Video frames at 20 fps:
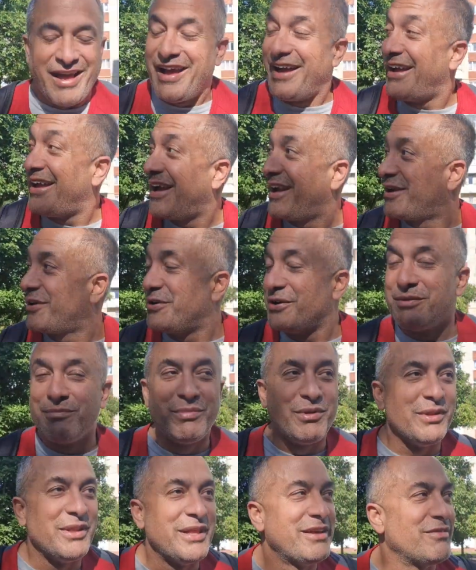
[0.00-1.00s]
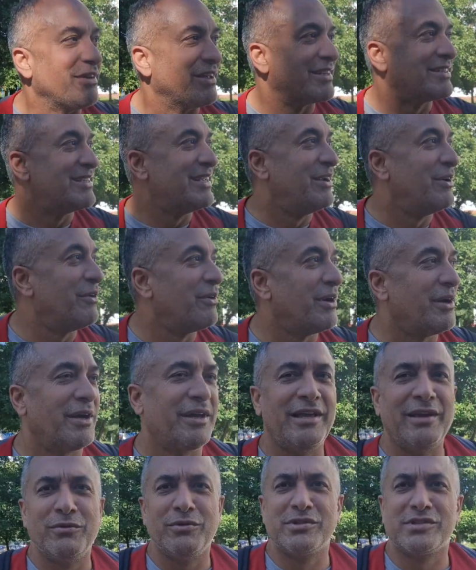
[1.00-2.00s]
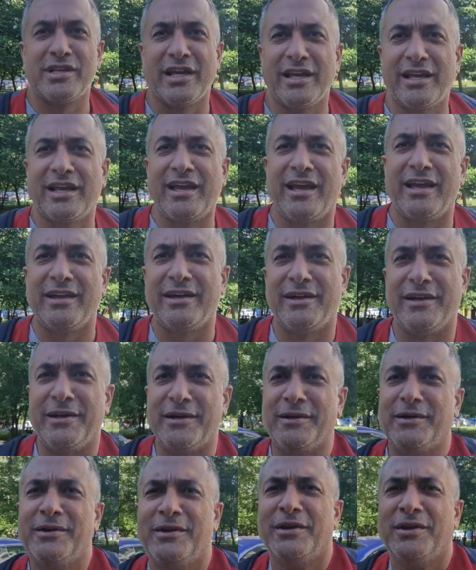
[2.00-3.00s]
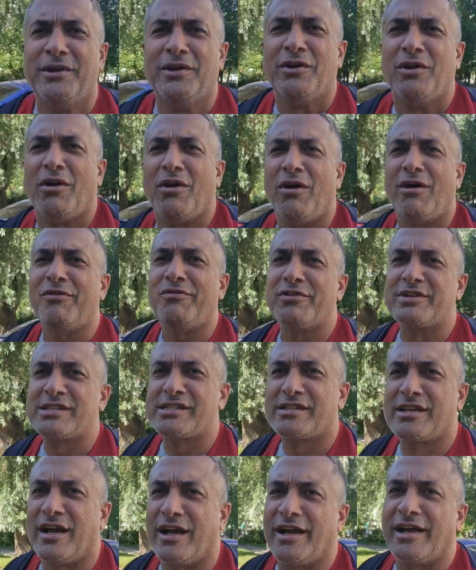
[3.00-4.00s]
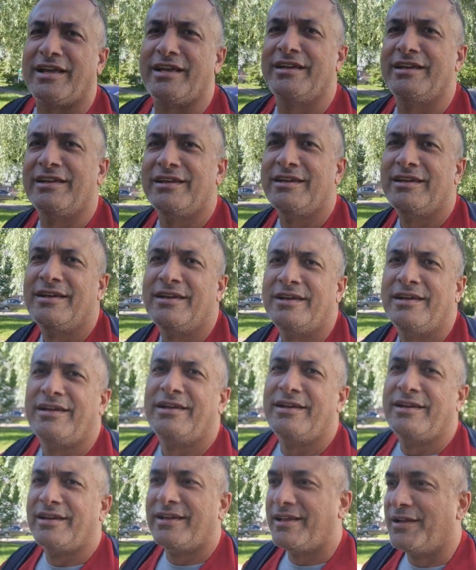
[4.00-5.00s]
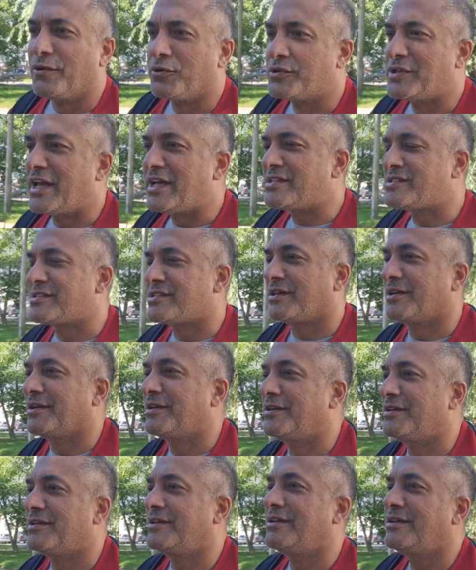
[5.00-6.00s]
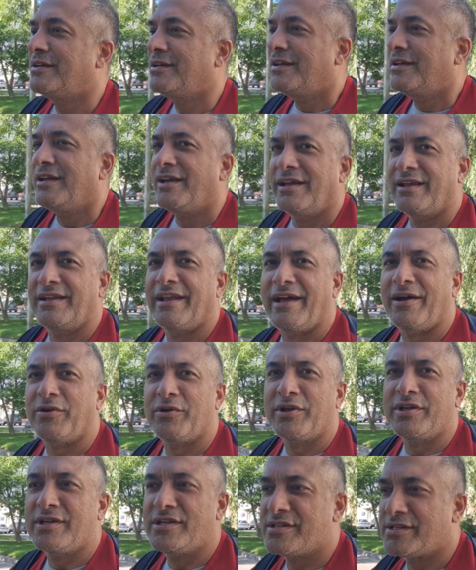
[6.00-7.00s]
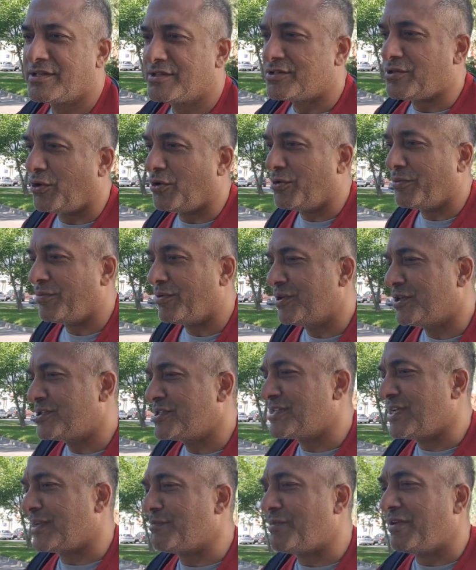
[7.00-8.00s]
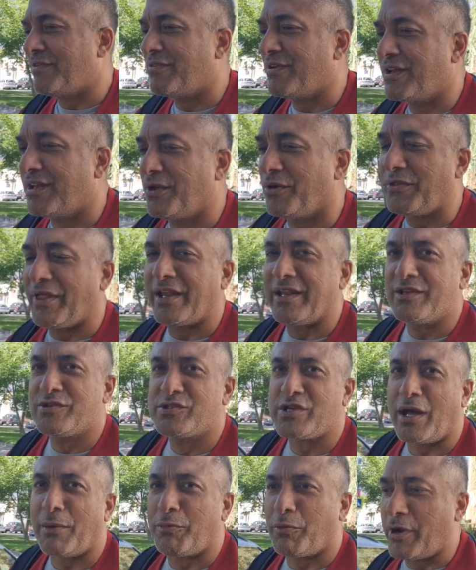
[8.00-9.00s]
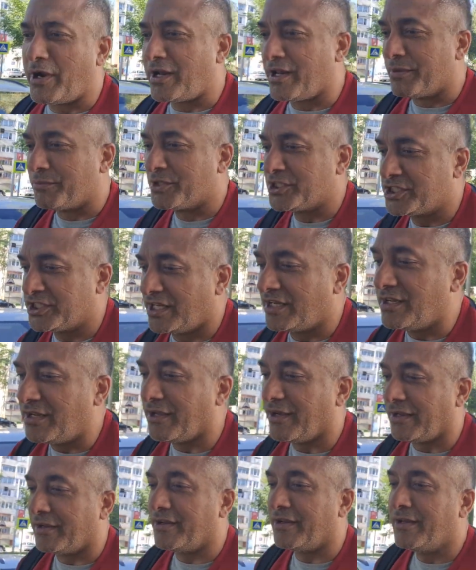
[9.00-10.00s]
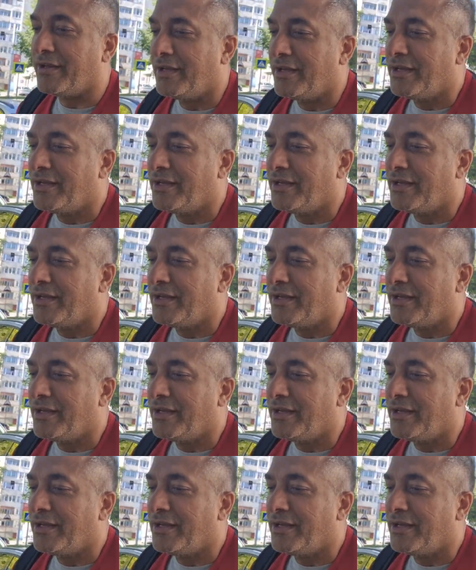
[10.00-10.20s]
I couldn't believe it. He was like a, office guy in Odessa, and now he sent me a video that he's operating a machine gun